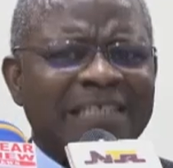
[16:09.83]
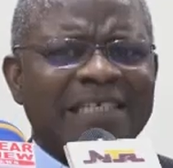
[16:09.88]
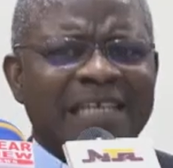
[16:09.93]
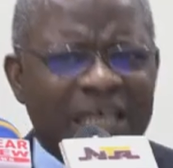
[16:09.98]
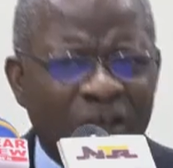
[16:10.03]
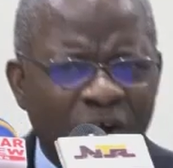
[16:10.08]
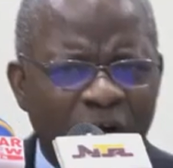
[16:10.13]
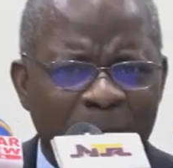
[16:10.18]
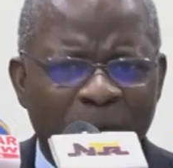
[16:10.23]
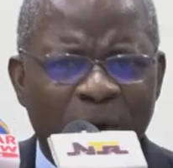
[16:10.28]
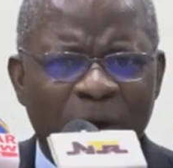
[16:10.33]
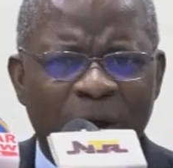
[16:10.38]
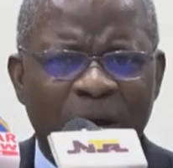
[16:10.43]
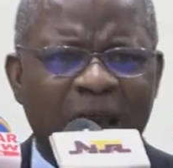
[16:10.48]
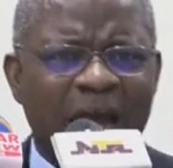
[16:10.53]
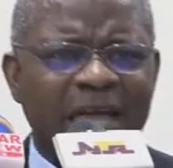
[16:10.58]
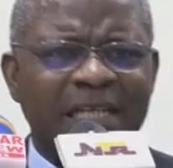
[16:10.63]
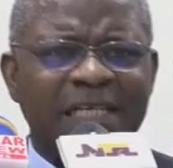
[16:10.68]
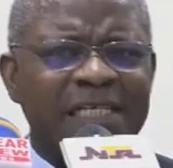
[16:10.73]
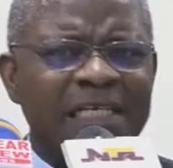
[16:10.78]
a young boy,
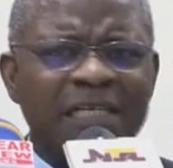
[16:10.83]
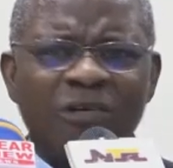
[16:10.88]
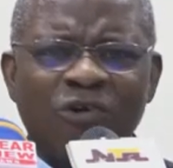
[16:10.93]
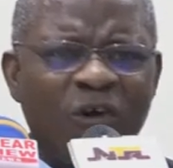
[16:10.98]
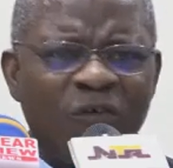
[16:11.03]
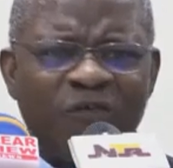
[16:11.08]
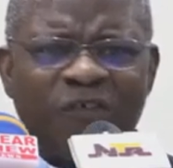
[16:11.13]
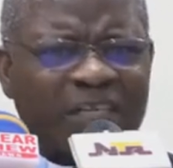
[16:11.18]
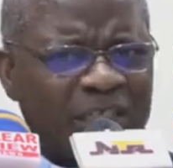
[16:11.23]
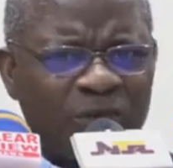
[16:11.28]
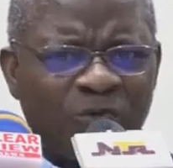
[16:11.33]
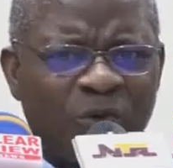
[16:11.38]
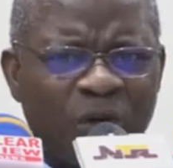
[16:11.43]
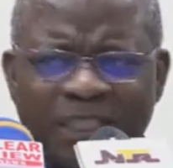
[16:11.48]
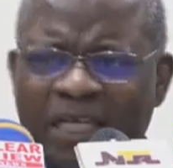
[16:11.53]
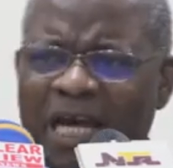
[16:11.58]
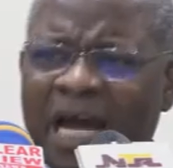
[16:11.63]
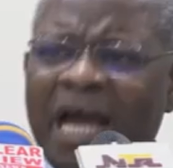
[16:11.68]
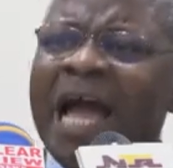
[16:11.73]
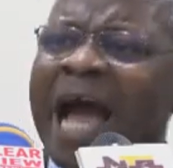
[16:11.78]
I didn't go fetching
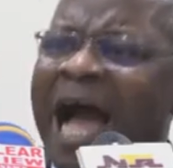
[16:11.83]
water.